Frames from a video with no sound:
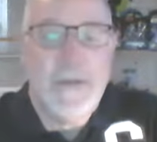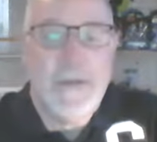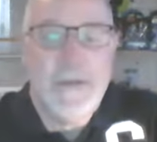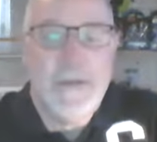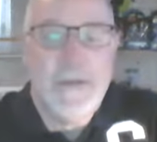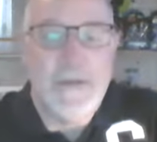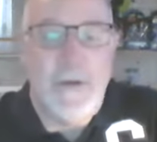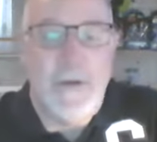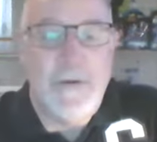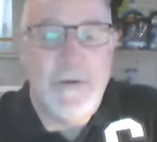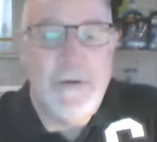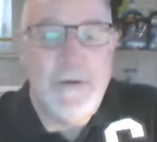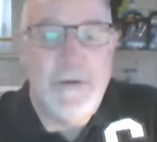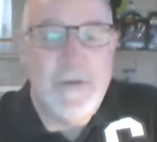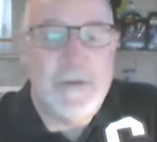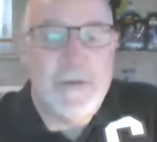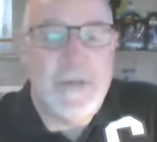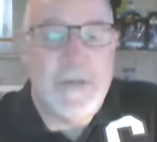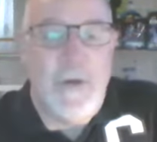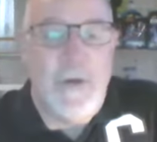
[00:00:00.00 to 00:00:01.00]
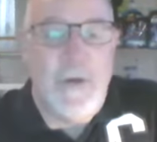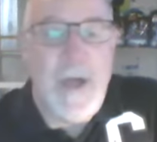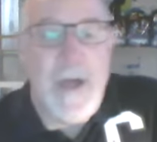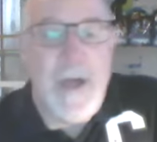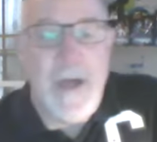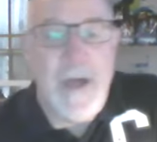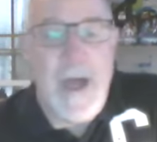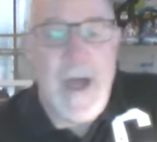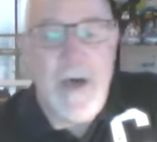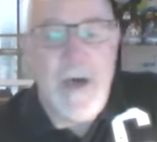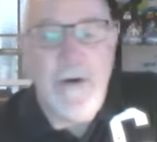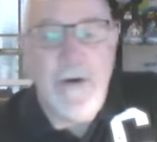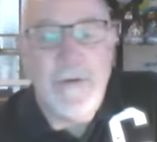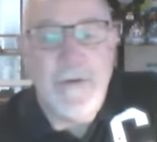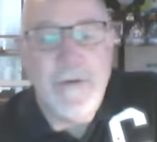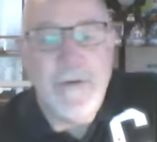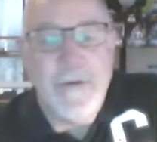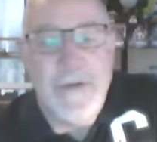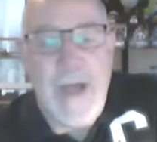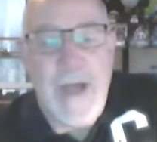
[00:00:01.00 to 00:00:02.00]
so so how
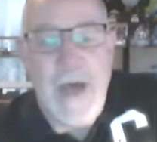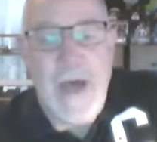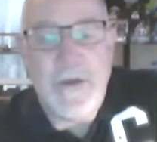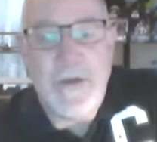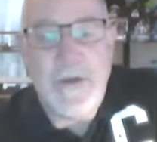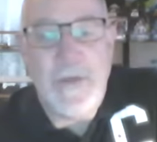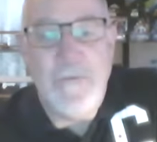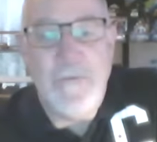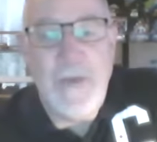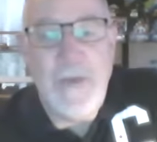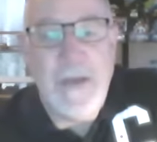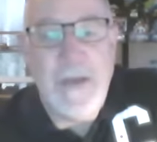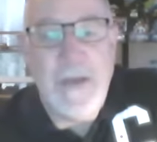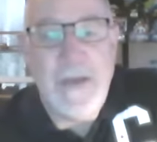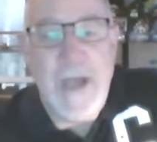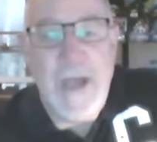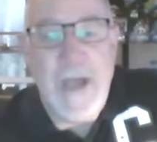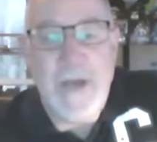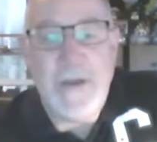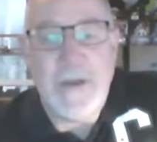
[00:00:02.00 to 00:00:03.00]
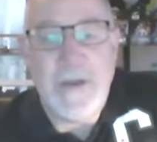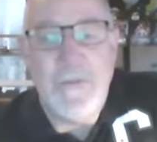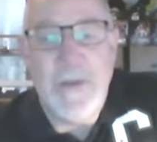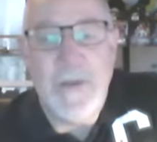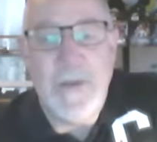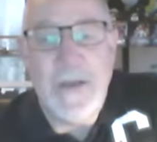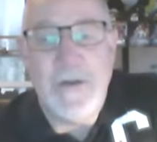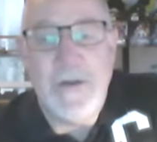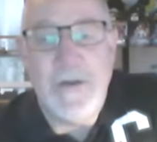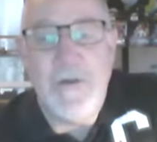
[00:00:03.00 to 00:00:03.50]
how how can we how can we